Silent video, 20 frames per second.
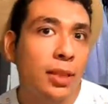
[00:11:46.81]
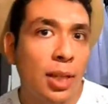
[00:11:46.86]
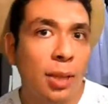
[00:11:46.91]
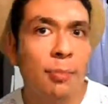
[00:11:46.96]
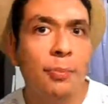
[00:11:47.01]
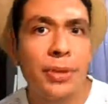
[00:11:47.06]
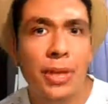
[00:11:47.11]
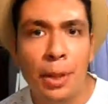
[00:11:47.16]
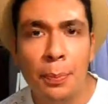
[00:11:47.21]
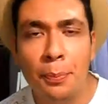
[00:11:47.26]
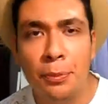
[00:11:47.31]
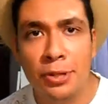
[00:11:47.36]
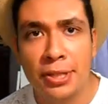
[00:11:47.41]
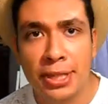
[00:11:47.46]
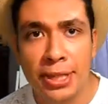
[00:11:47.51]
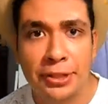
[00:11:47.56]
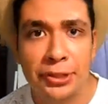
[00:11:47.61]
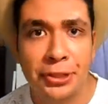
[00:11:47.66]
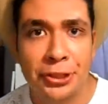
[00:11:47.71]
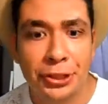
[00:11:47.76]
be a
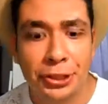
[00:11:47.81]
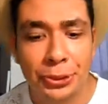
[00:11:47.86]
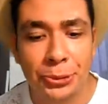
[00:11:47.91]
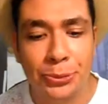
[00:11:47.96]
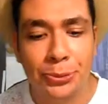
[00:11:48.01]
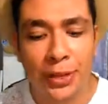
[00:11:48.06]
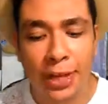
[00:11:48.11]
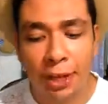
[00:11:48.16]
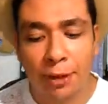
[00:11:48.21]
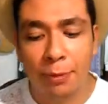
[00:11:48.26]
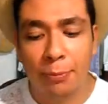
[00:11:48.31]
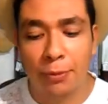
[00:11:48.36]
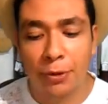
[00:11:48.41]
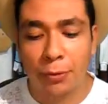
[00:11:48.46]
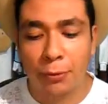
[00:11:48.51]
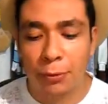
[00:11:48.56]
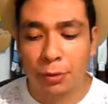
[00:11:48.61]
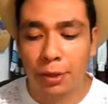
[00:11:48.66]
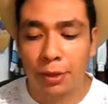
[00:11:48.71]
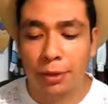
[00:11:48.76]
presenter too. That could be
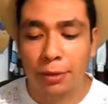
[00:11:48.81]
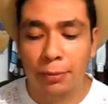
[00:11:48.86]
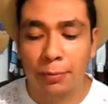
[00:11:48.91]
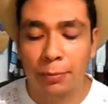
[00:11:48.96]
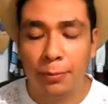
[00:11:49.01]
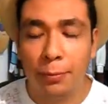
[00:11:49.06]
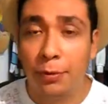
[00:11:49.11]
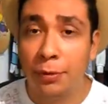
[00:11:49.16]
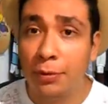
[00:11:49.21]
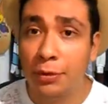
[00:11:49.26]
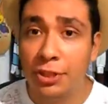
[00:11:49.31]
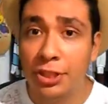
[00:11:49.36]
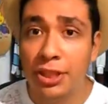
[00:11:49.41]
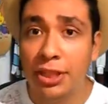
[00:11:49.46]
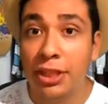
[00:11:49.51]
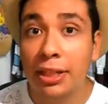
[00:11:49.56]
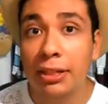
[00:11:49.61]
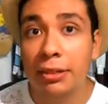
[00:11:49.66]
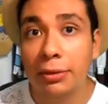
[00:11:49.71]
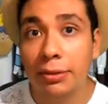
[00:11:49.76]
work, but she
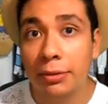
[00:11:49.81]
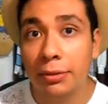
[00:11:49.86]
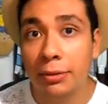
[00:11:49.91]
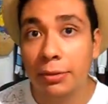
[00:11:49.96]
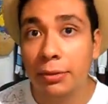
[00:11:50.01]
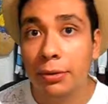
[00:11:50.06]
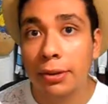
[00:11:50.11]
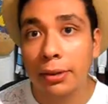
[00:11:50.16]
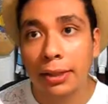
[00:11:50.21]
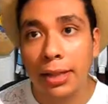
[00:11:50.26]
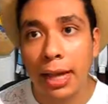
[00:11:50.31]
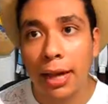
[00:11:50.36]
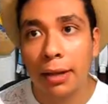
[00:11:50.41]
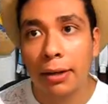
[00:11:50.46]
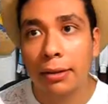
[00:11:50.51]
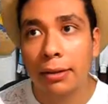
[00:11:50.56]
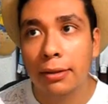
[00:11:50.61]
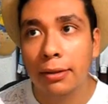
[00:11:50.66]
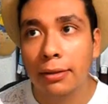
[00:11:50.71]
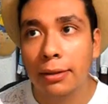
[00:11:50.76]
didn't do that
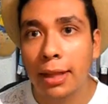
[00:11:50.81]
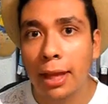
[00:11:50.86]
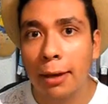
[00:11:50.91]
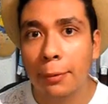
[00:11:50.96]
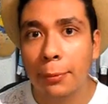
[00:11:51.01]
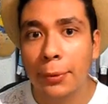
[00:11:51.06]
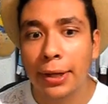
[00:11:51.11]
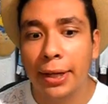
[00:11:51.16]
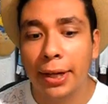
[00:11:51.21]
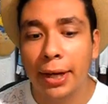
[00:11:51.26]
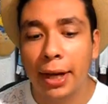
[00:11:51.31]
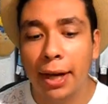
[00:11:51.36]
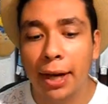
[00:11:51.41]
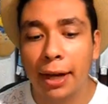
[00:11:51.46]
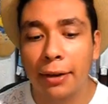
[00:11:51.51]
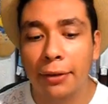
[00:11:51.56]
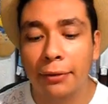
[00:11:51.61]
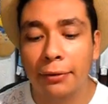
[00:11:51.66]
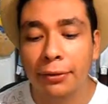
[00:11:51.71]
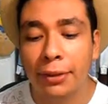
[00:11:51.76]
good that week.
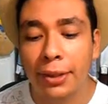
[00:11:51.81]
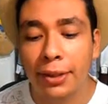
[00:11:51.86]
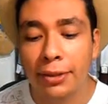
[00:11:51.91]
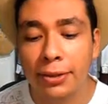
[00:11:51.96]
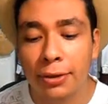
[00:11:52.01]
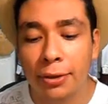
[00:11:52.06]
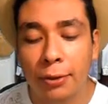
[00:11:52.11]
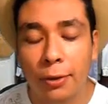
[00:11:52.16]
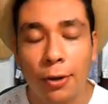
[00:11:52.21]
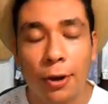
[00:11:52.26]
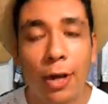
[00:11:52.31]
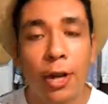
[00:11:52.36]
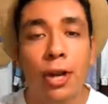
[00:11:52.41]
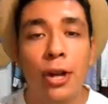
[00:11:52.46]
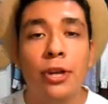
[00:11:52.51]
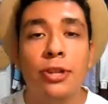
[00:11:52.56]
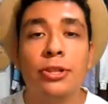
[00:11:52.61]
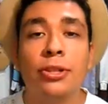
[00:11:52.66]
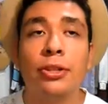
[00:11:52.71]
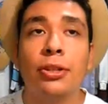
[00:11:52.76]
I don't think so.
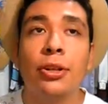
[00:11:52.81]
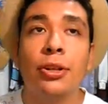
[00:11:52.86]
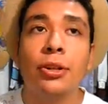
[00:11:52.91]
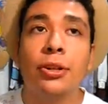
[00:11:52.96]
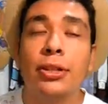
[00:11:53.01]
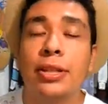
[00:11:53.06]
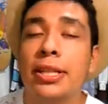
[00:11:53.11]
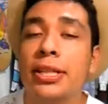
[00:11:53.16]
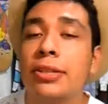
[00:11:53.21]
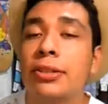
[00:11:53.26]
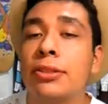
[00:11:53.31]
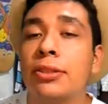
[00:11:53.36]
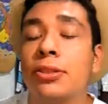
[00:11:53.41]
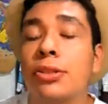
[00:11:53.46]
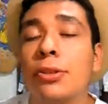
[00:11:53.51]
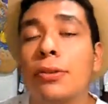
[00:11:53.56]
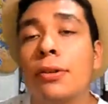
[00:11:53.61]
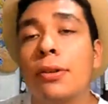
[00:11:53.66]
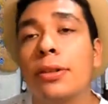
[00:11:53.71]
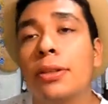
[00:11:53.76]
So these
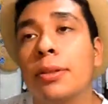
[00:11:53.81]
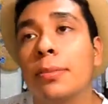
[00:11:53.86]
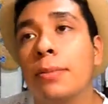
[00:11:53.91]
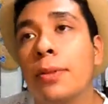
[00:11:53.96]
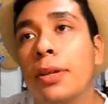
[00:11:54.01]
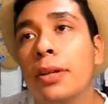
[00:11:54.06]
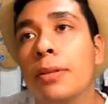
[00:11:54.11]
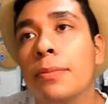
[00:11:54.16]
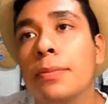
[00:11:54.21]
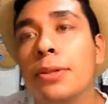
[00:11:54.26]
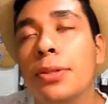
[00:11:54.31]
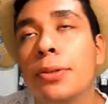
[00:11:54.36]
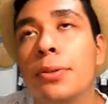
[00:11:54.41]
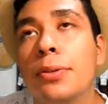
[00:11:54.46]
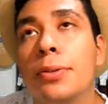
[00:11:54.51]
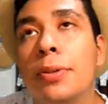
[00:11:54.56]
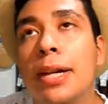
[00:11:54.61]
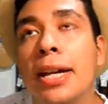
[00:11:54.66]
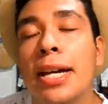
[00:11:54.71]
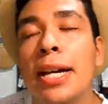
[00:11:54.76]
two are the bottom
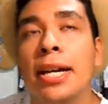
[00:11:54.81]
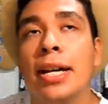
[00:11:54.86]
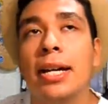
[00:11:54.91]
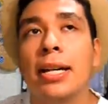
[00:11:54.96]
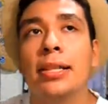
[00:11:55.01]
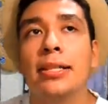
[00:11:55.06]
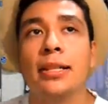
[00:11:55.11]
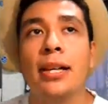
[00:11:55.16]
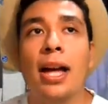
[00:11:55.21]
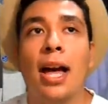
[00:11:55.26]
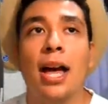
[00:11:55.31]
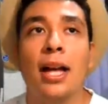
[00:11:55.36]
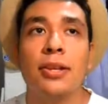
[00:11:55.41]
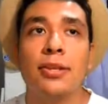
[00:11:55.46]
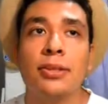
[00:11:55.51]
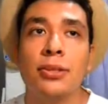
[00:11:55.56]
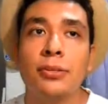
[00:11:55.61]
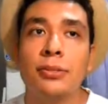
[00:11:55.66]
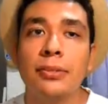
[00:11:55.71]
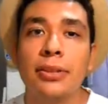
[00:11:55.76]
two, and
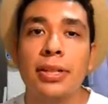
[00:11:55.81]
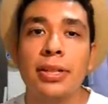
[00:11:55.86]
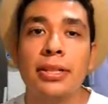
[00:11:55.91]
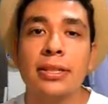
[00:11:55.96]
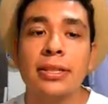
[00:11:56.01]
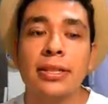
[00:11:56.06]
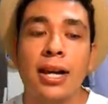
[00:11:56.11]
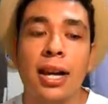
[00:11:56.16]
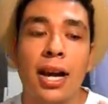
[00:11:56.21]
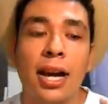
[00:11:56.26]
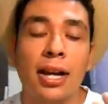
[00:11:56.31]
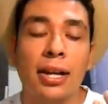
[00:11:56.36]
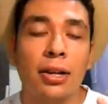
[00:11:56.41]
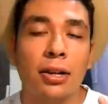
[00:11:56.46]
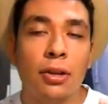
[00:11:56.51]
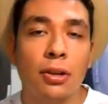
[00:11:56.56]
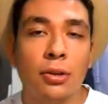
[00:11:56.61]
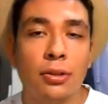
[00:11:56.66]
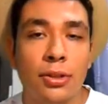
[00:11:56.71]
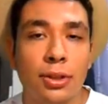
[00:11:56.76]
as soon as I
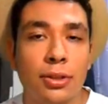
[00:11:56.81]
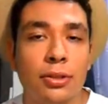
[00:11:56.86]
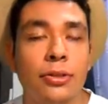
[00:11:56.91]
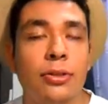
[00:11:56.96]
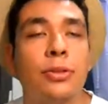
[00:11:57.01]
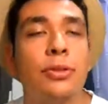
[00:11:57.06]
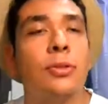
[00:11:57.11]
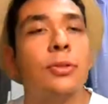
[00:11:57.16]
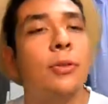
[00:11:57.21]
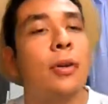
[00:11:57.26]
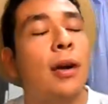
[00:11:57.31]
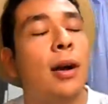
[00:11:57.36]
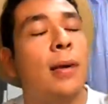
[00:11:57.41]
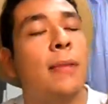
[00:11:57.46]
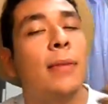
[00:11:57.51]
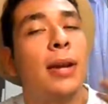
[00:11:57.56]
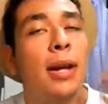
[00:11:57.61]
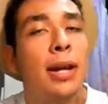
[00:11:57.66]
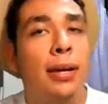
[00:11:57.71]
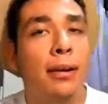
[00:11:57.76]
know these two,
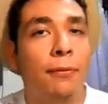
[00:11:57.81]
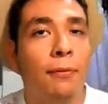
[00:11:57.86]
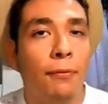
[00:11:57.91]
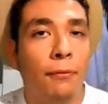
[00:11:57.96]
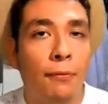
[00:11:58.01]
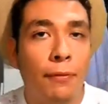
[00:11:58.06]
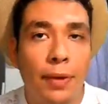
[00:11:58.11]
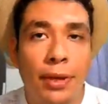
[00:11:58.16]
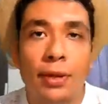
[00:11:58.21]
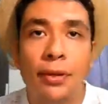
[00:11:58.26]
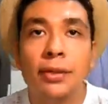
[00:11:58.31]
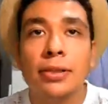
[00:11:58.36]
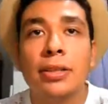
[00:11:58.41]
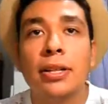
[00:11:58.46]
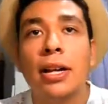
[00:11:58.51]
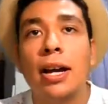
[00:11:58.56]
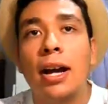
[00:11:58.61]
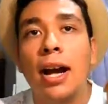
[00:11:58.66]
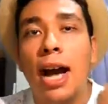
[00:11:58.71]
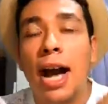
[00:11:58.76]
I'm like, Phil's.
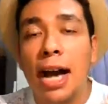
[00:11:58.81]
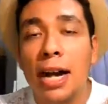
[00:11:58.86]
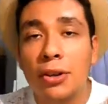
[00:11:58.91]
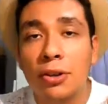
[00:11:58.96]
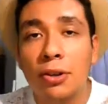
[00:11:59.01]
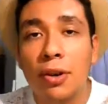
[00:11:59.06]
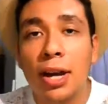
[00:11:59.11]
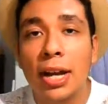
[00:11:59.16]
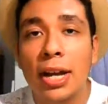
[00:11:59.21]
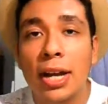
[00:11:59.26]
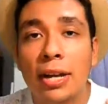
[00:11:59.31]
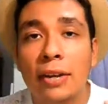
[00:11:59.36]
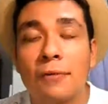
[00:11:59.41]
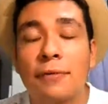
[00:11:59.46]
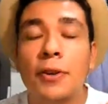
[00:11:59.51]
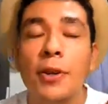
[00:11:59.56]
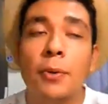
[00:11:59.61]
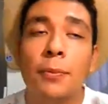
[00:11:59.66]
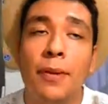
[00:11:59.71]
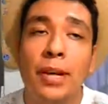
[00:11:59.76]
I know I like
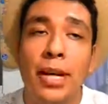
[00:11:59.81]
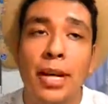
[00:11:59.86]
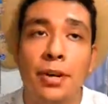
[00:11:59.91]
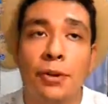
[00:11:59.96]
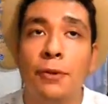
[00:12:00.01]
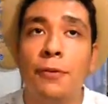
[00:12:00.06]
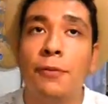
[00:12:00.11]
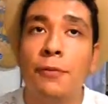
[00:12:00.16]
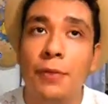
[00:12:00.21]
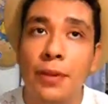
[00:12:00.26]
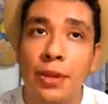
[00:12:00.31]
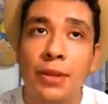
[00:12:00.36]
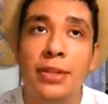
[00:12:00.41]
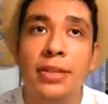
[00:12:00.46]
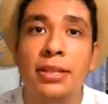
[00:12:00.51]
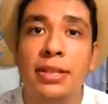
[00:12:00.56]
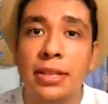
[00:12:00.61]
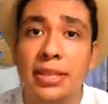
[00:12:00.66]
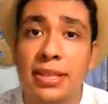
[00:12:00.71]
Phil, but I know Phil's gonna